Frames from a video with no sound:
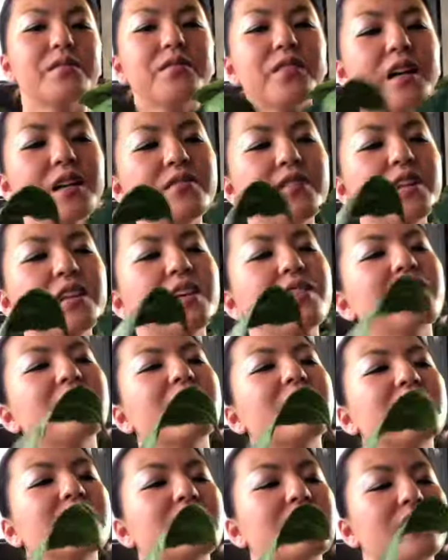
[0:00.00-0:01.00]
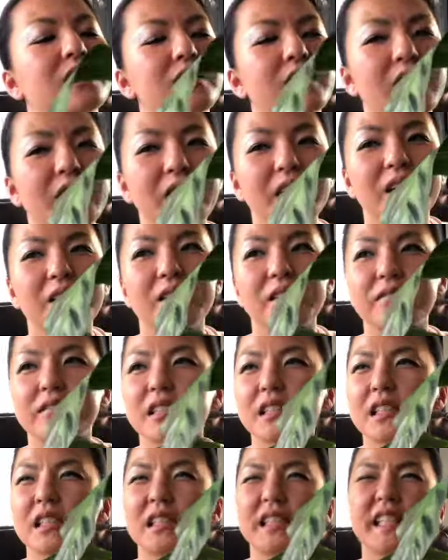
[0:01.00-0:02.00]
find one. I forgot the name. It
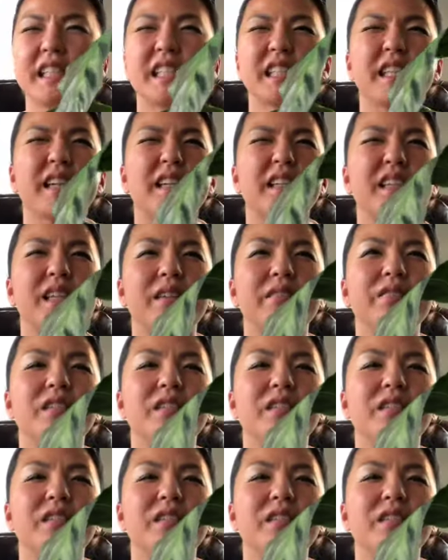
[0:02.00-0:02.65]
was Calathea.